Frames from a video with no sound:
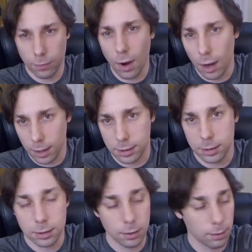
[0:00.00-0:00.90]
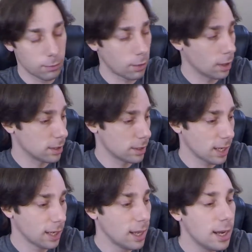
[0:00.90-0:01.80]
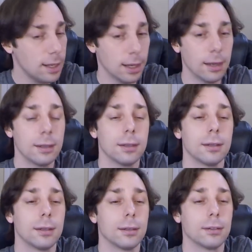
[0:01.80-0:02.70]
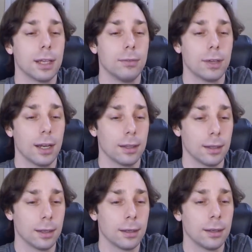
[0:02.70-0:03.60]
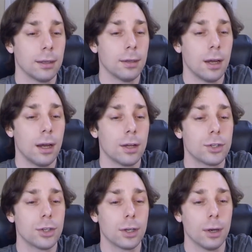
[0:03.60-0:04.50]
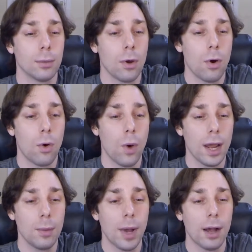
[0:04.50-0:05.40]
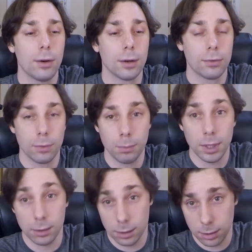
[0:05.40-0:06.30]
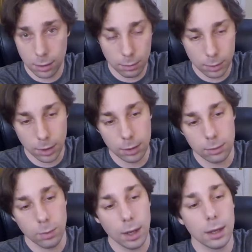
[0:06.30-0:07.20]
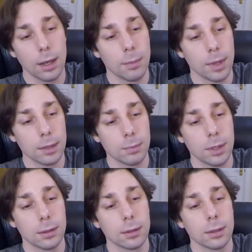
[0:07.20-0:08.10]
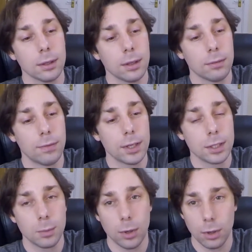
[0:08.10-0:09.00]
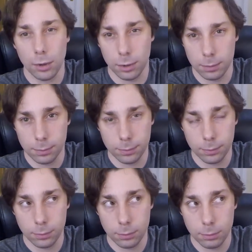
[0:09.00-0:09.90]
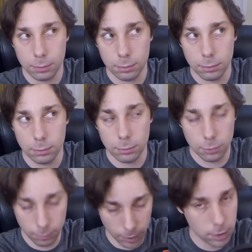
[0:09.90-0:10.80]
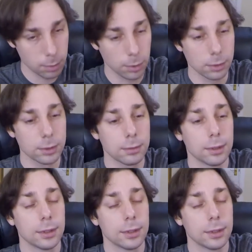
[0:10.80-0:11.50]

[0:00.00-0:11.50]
fries. Sorry, fries. It's Canada. I keep forgetting that. Sugar, whey powder from milk, so curds and whey, yep, that's milk. Vegetable oil from vegetables.